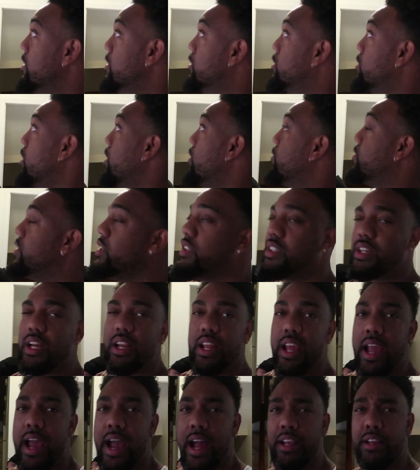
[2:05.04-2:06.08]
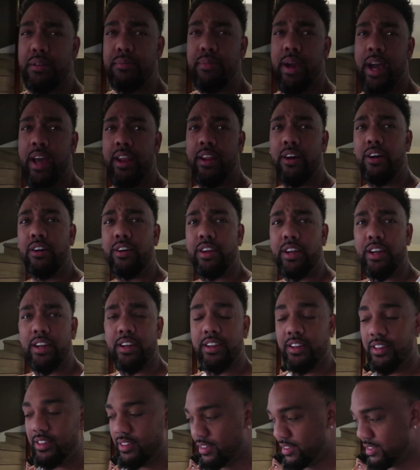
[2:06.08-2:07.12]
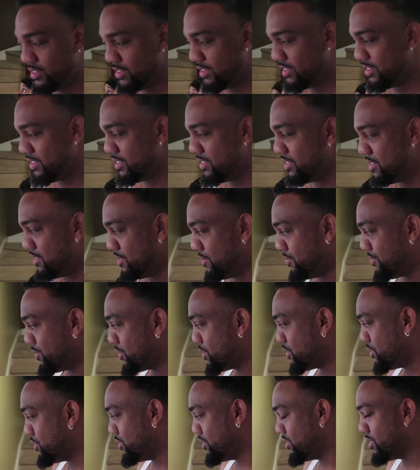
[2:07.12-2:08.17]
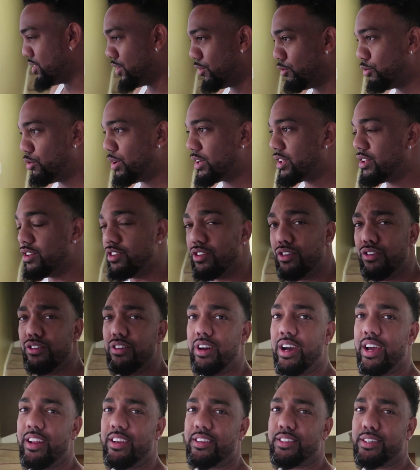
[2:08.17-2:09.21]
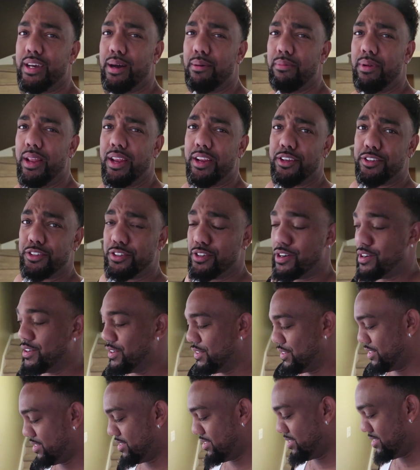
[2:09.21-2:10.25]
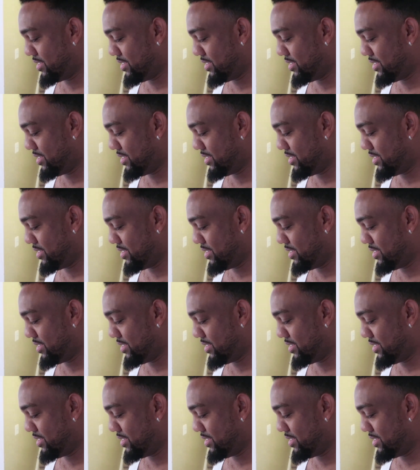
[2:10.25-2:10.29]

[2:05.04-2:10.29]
So if there's any handyman out here, know what to do, hit us up. Let us know.